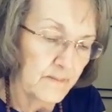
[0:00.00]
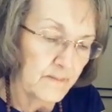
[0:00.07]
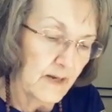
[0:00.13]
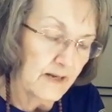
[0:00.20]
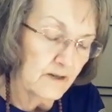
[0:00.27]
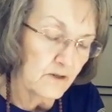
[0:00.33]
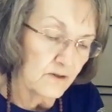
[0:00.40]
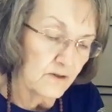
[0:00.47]

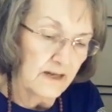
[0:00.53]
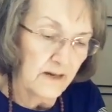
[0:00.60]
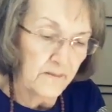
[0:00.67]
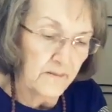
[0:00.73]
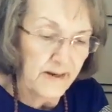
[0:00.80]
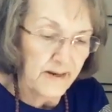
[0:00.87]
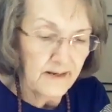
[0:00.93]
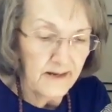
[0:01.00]
actually I
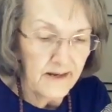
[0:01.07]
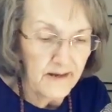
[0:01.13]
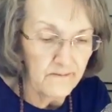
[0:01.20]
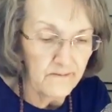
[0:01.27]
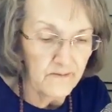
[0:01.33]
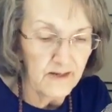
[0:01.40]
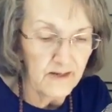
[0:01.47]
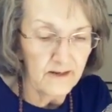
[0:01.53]
might
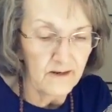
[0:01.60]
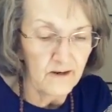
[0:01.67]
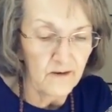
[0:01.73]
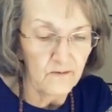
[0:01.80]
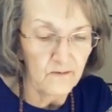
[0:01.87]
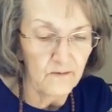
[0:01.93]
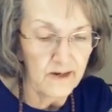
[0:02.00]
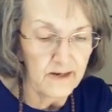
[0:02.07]
have that
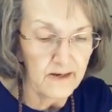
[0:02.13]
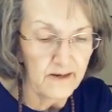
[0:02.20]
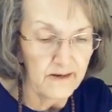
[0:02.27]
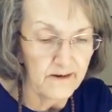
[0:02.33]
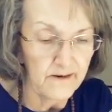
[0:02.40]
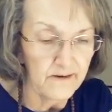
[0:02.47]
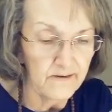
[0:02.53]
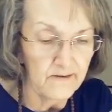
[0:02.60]
note right
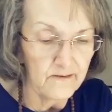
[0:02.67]
here.